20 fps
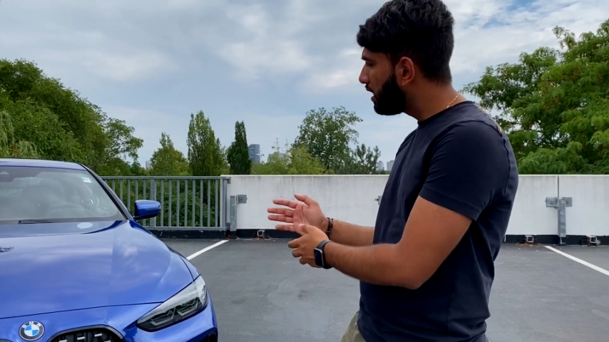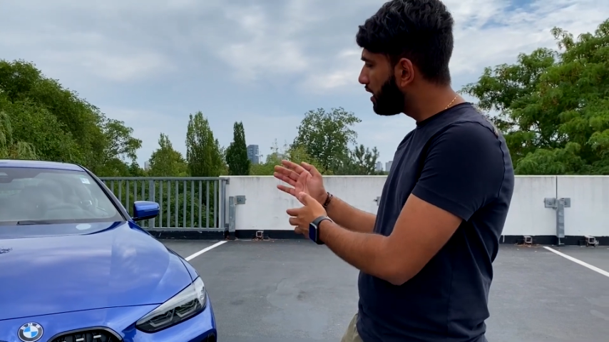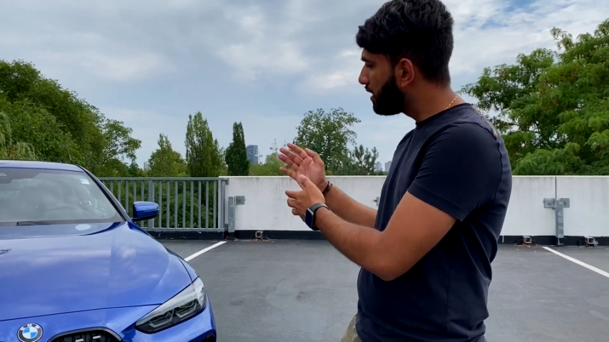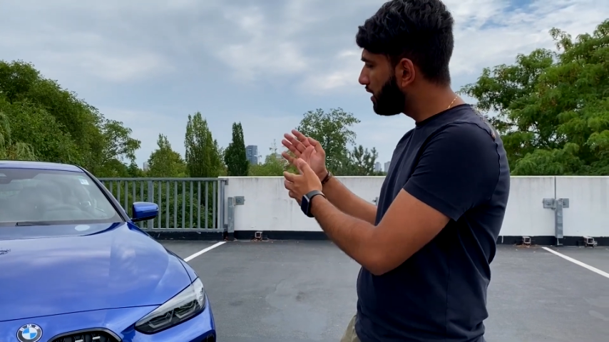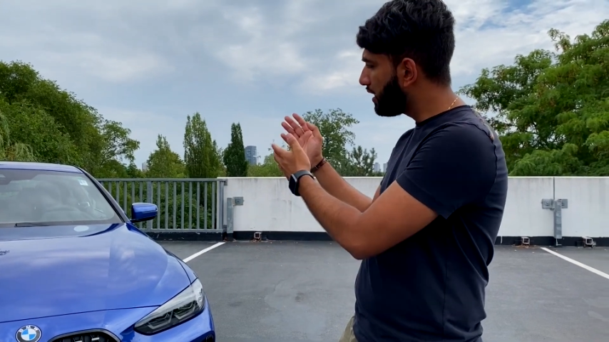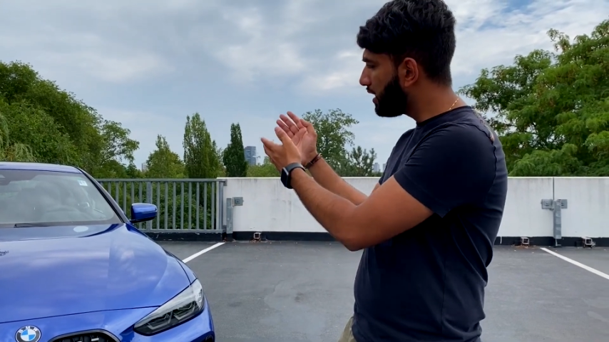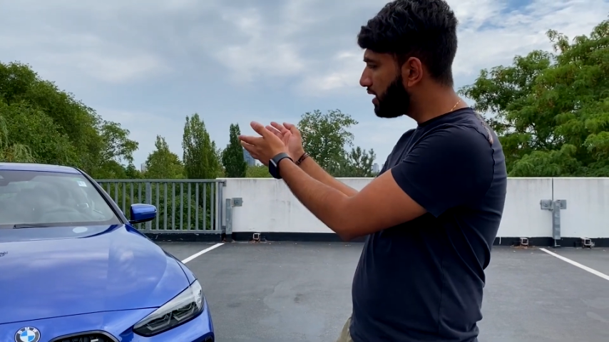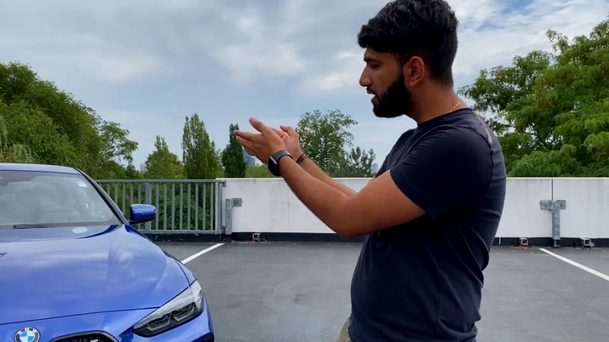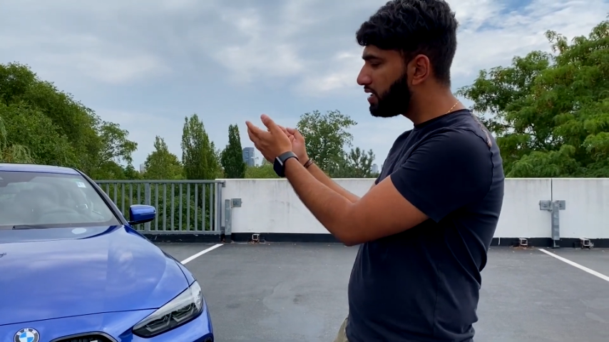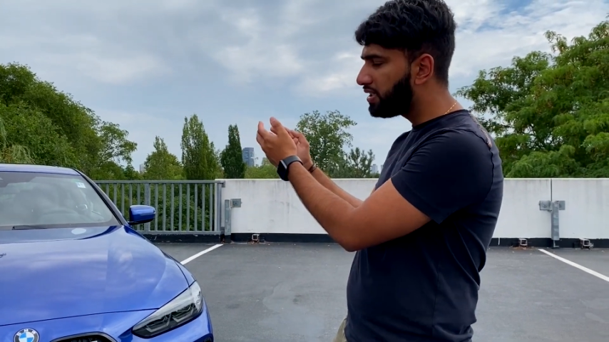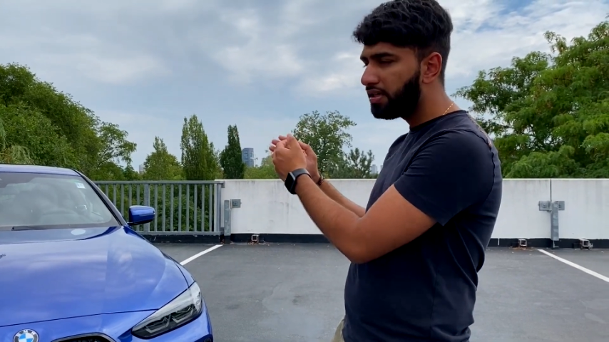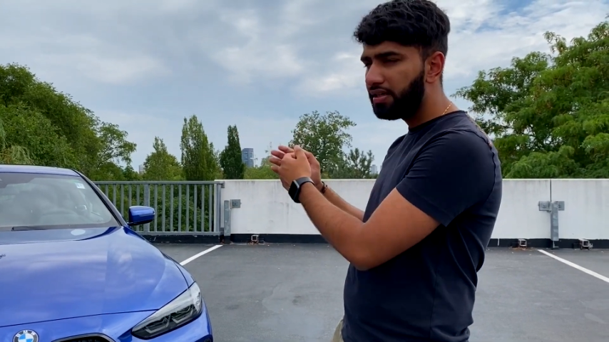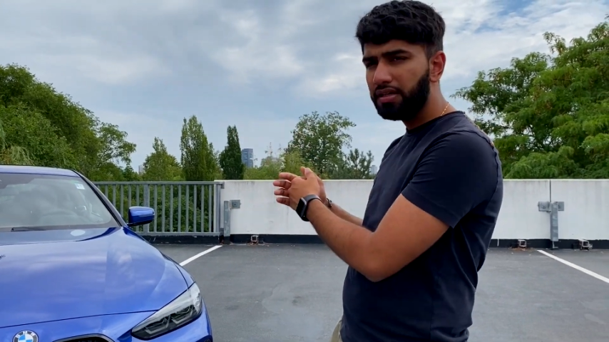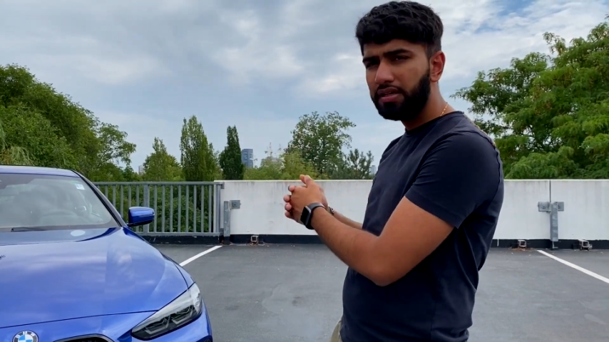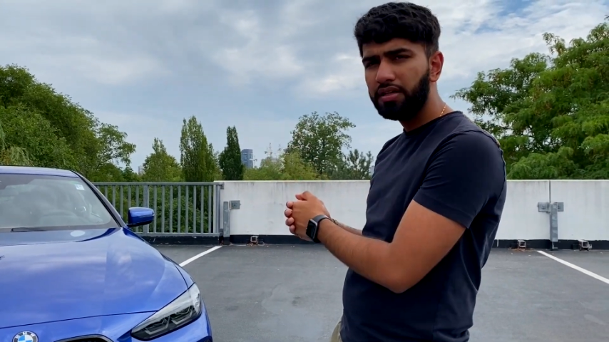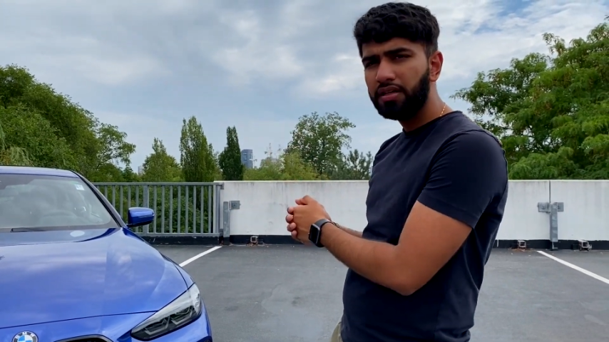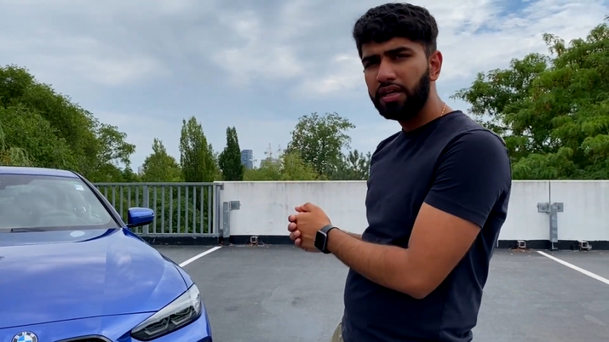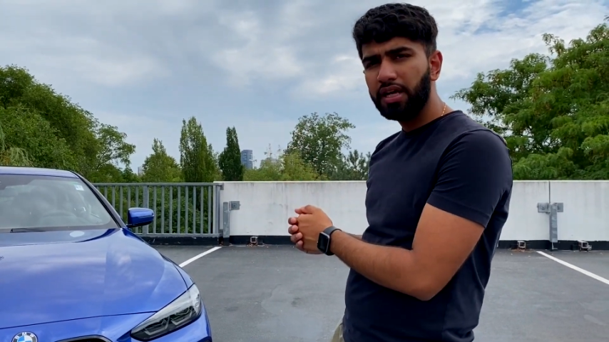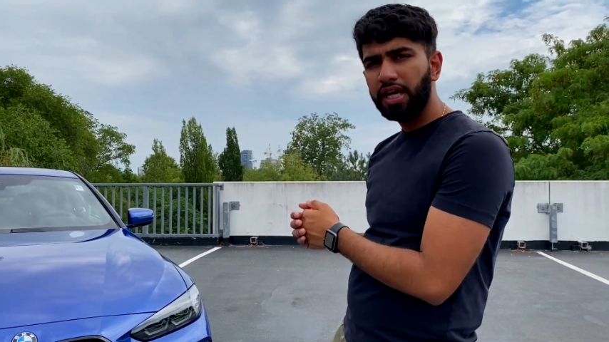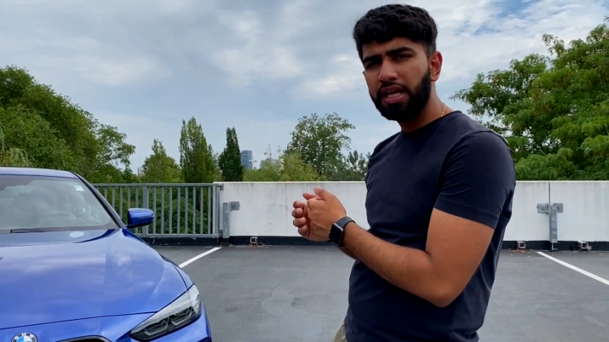the interior,
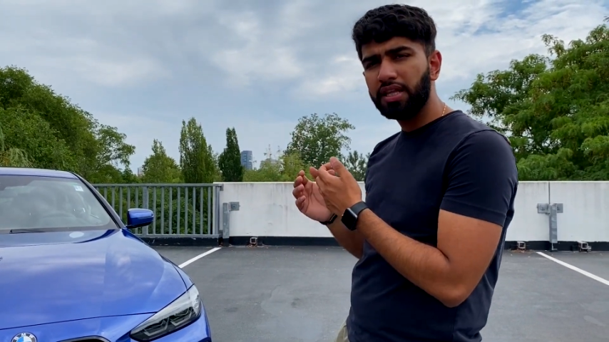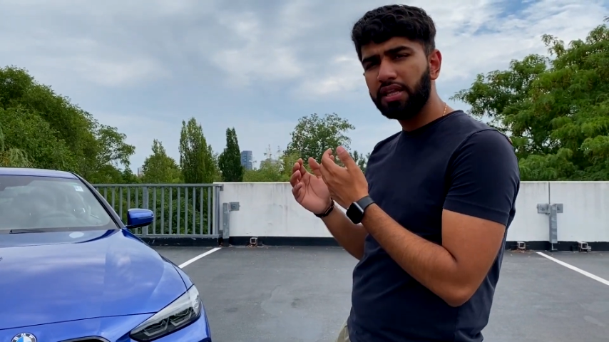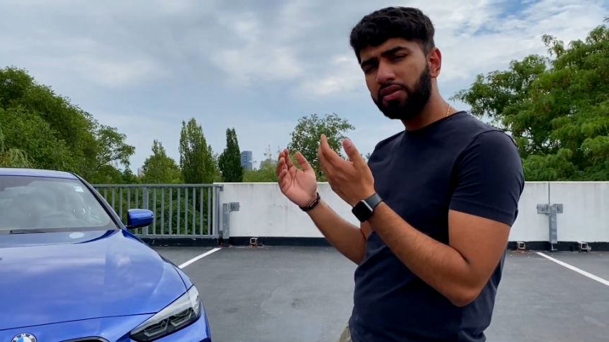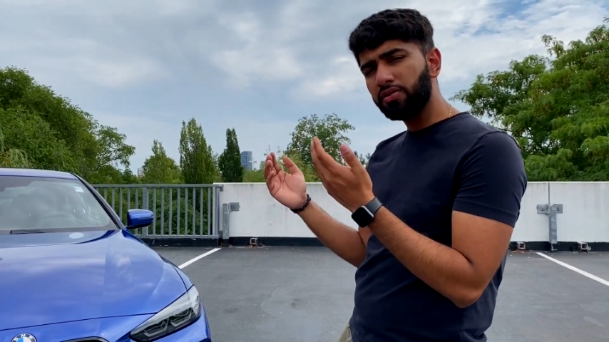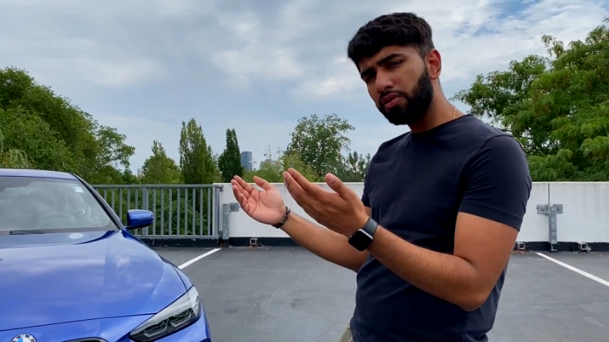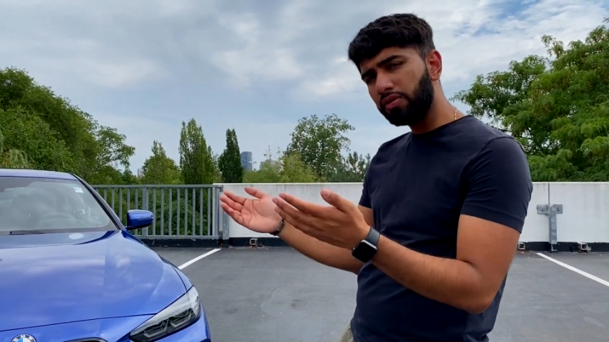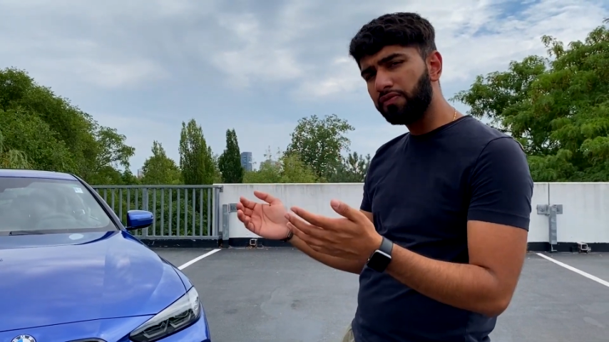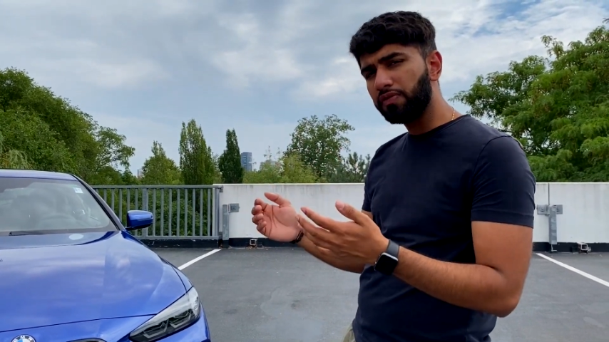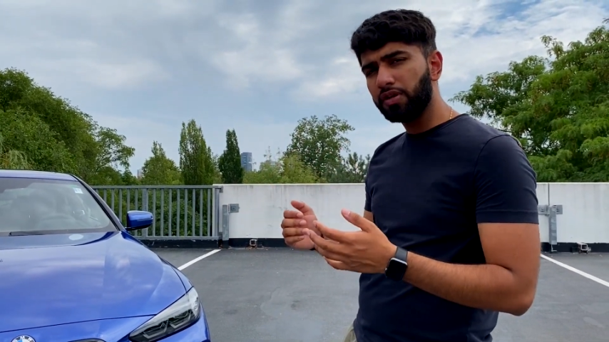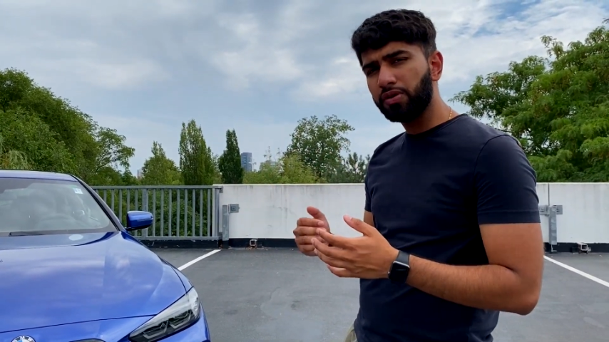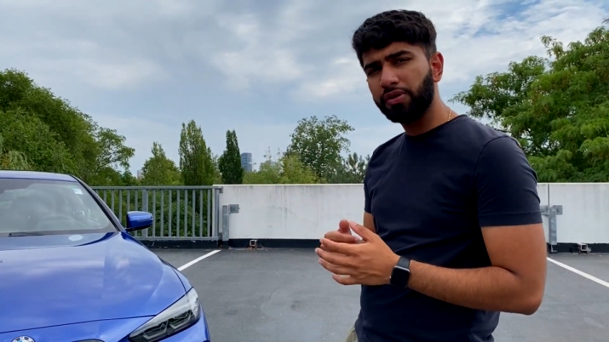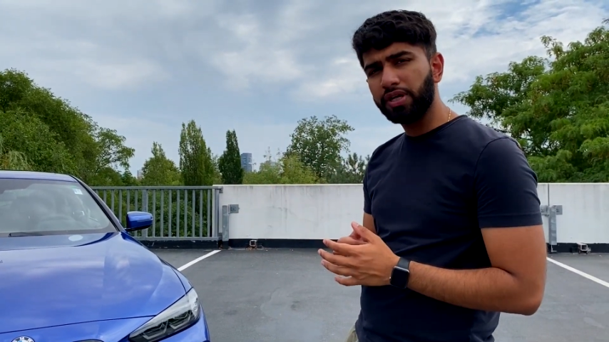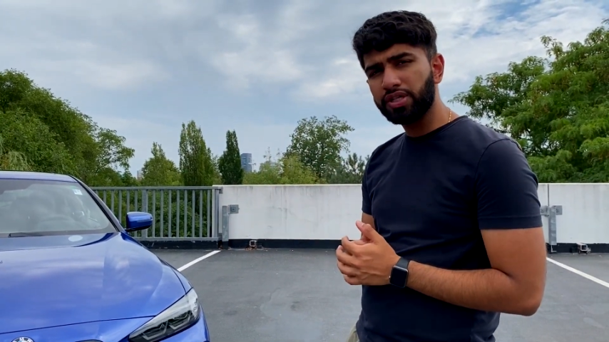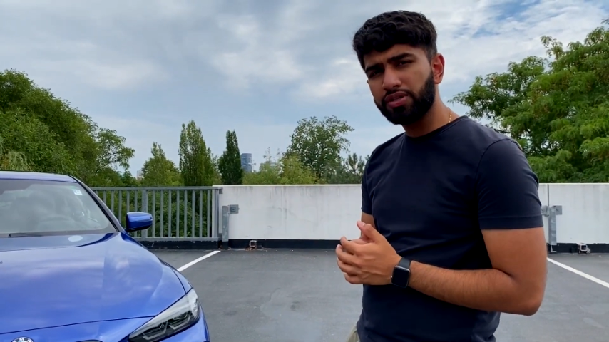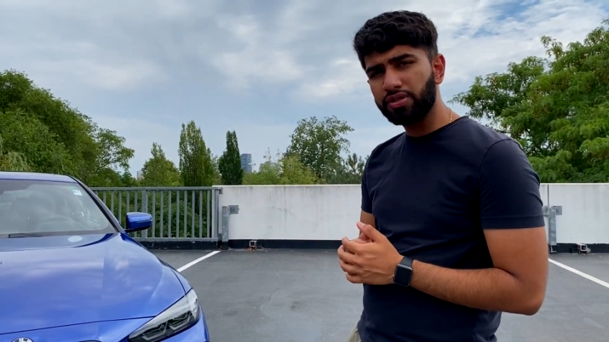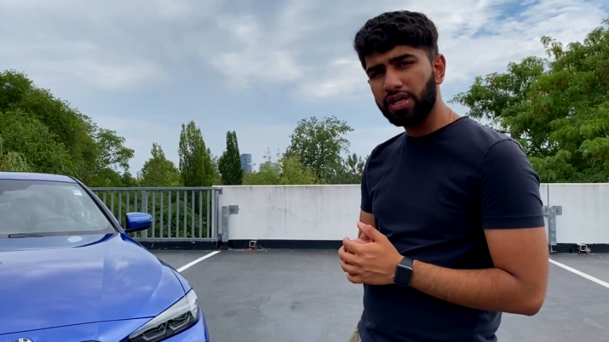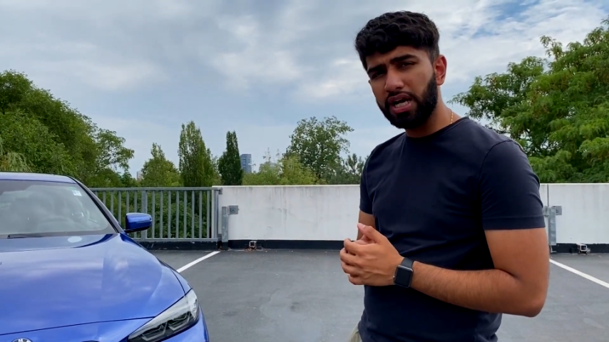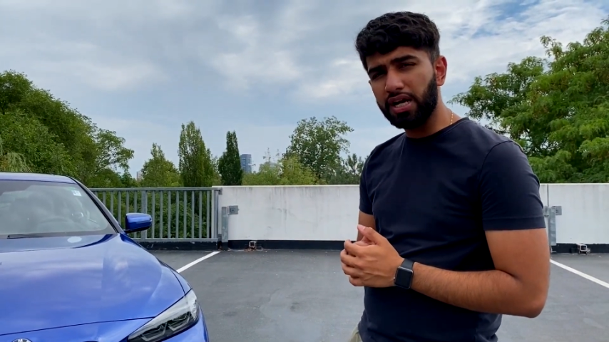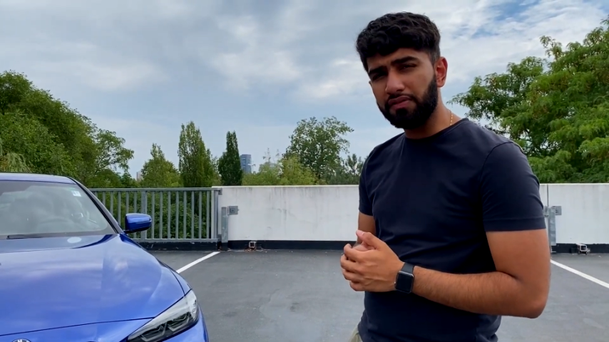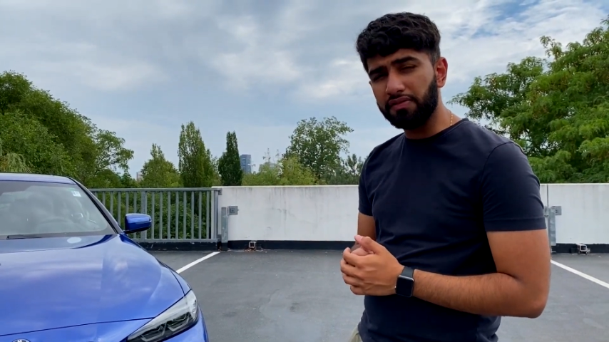and then going for a quick
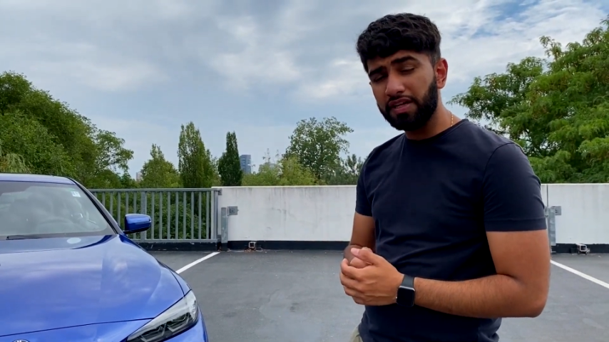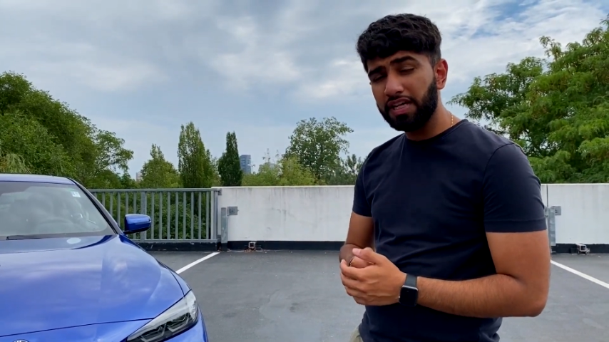drive.